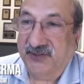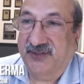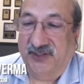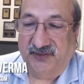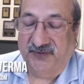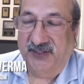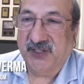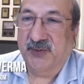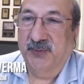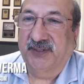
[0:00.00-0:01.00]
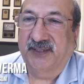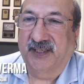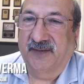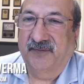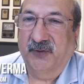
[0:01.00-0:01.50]
Uh, just just finished
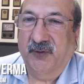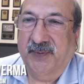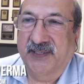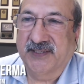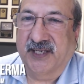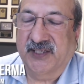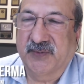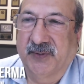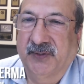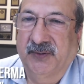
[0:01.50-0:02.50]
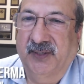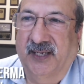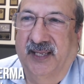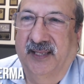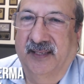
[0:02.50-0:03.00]
with uh, Photo Plus Expo
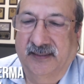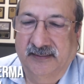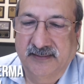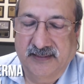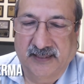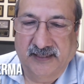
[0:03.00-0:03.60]
and.